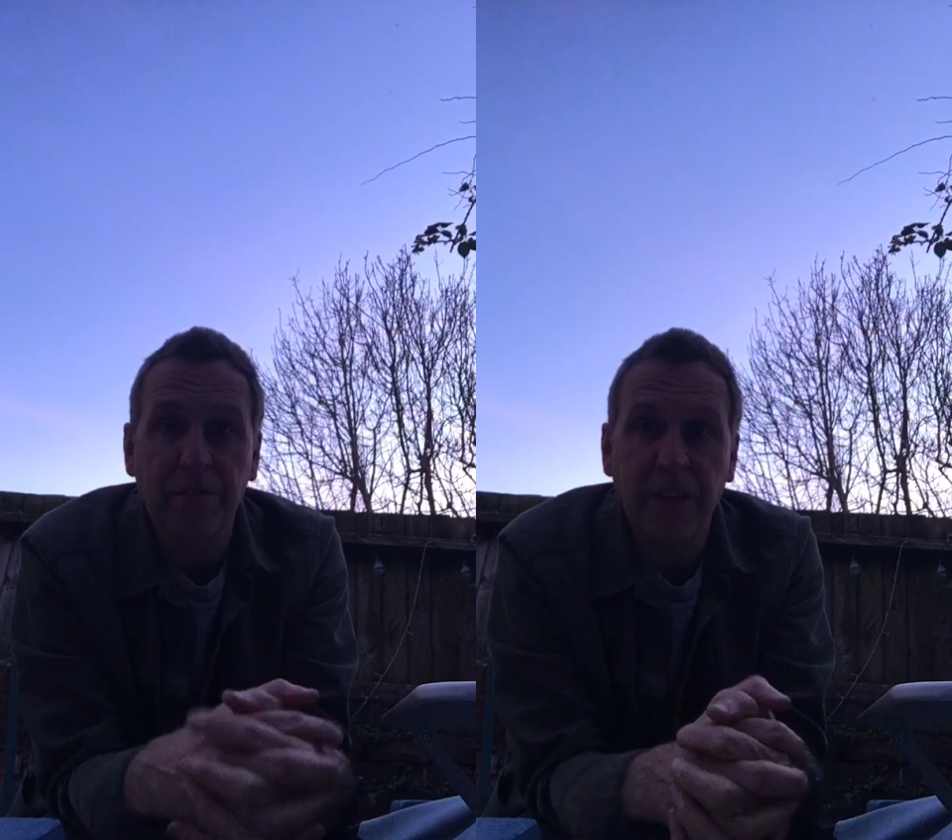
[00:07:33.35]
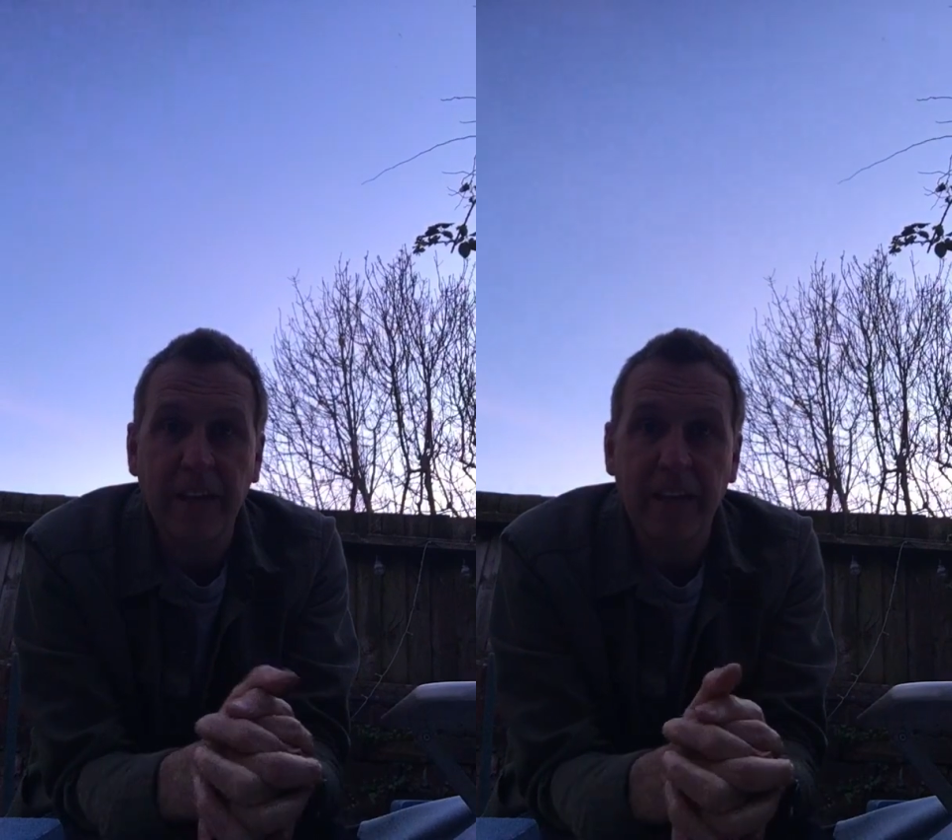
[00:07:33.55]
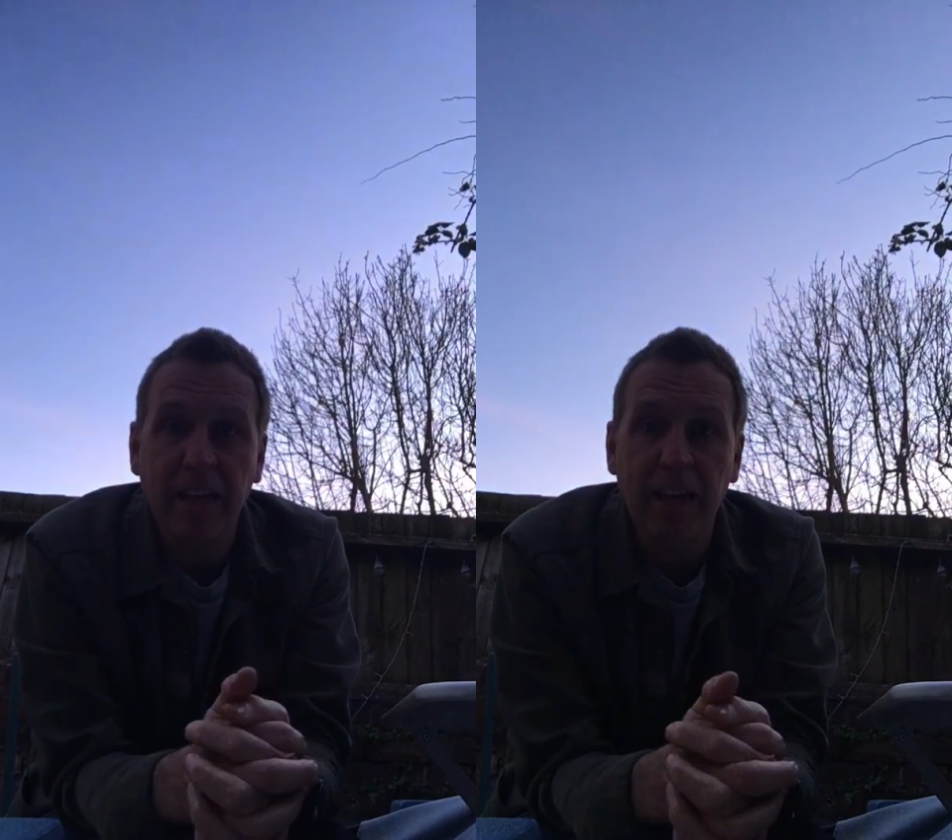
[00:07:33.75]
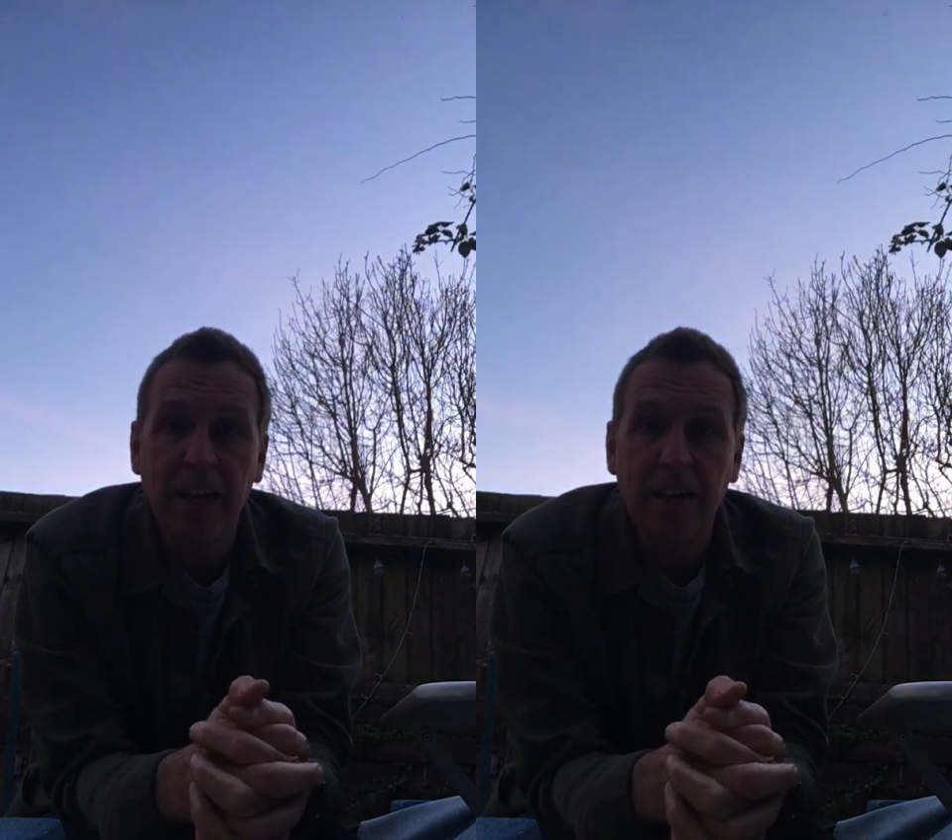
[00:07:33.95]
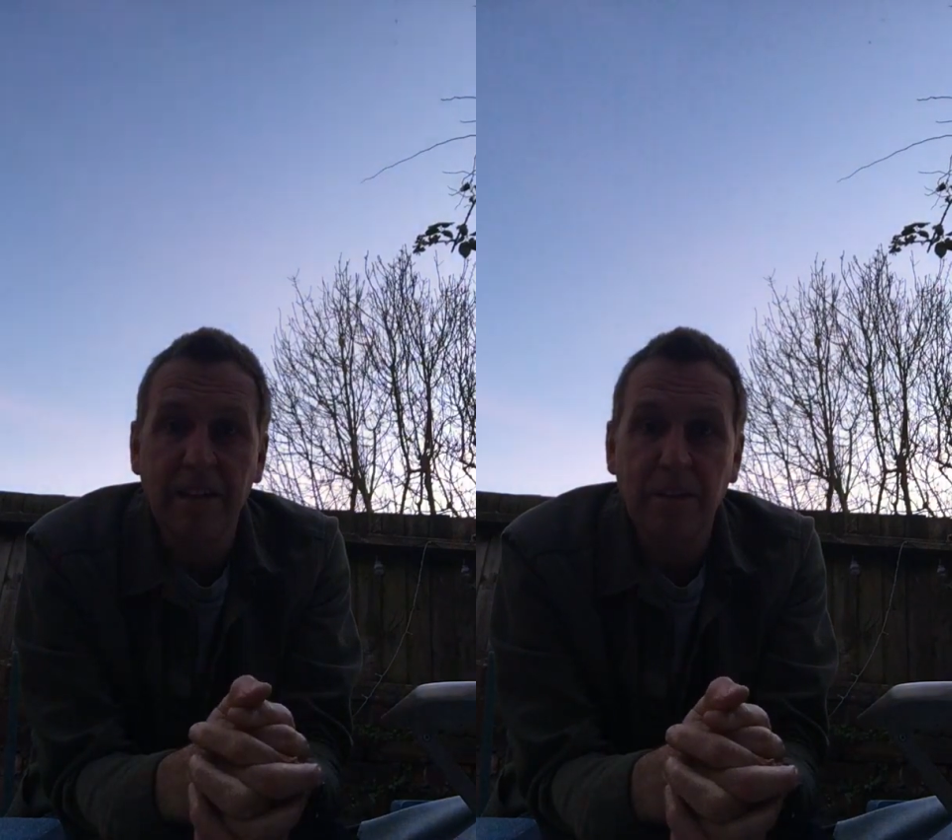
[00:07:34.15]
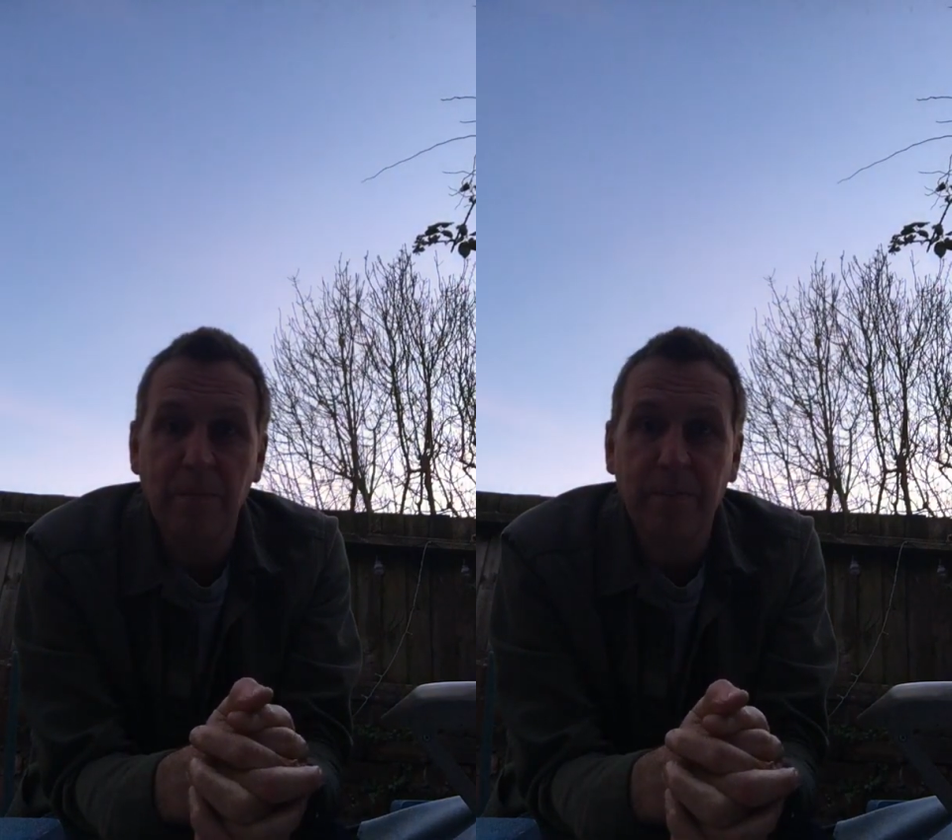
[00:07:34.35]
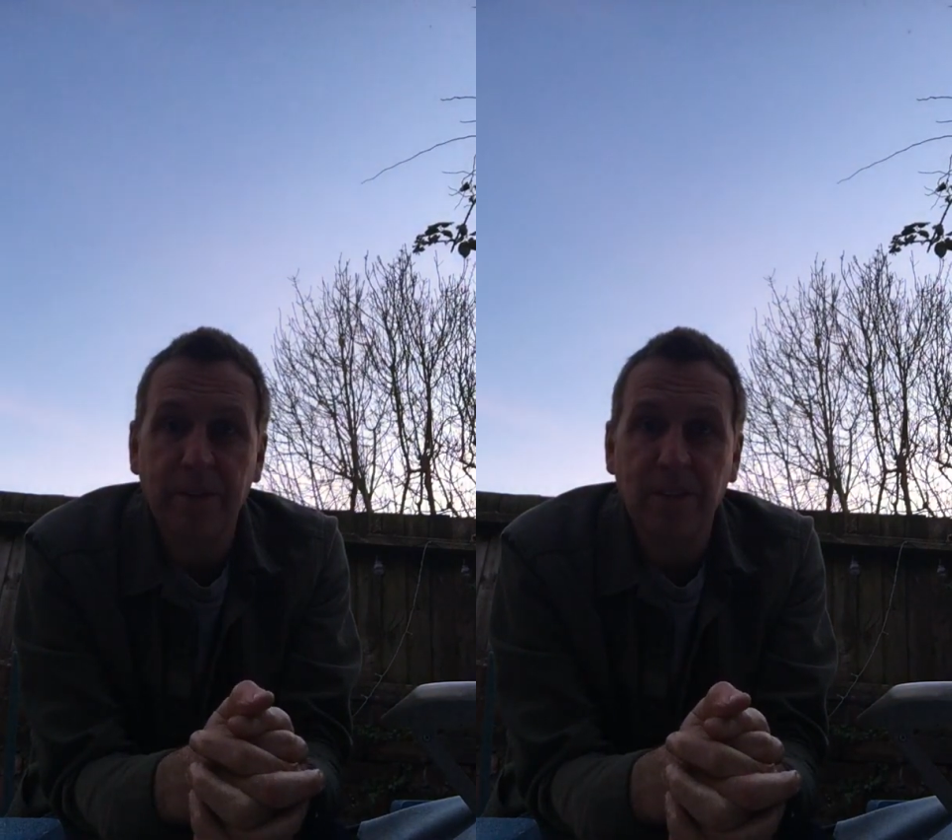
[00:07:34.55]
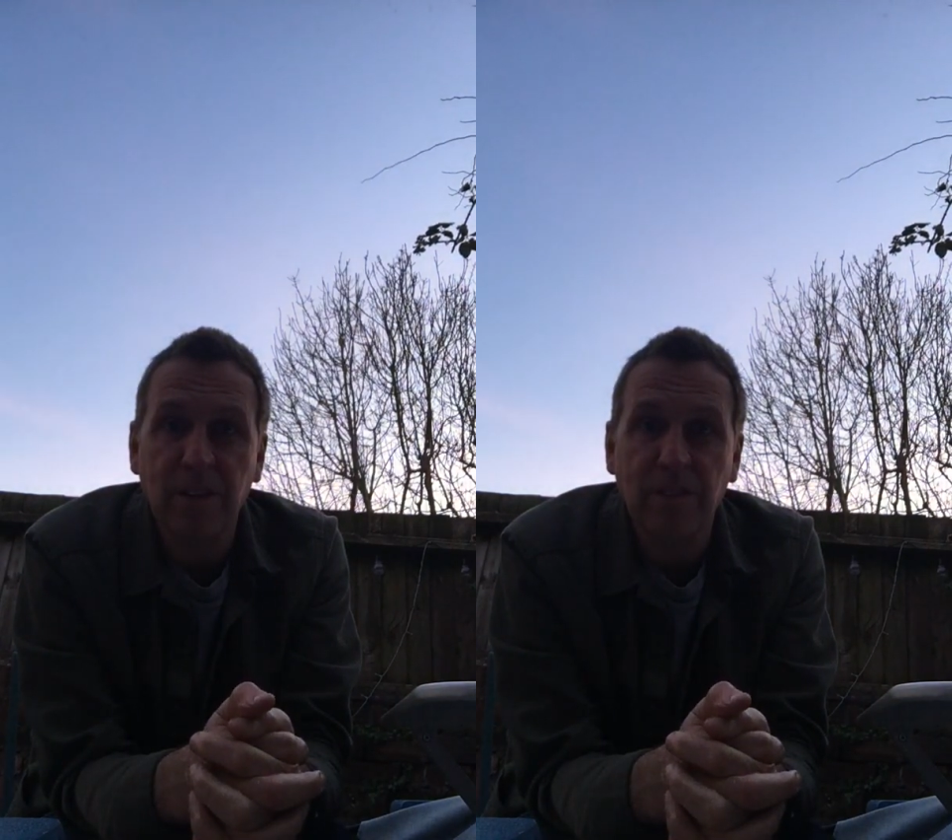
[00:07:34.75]
the
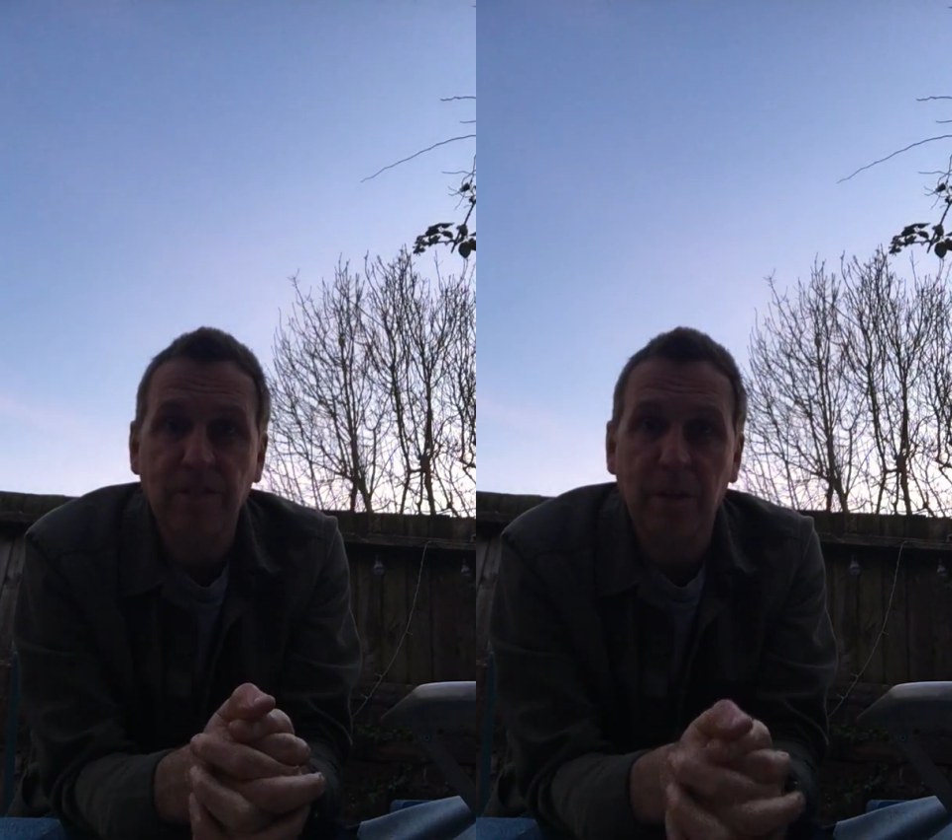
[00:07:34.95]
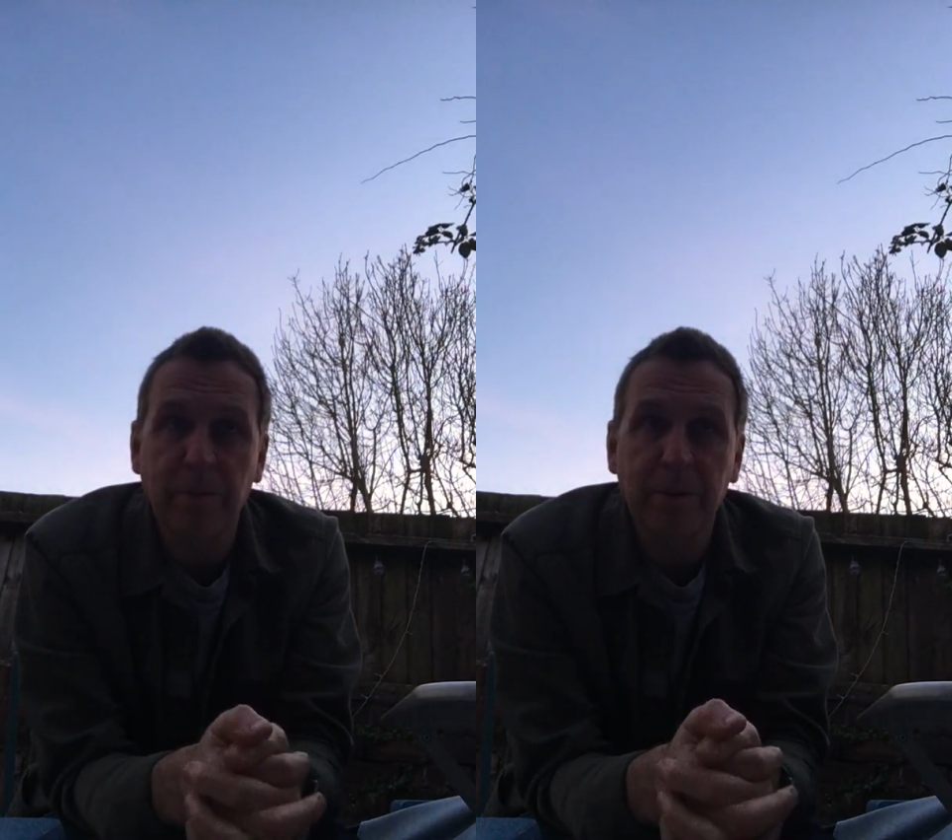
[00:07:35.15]
Bedminster Youth Club,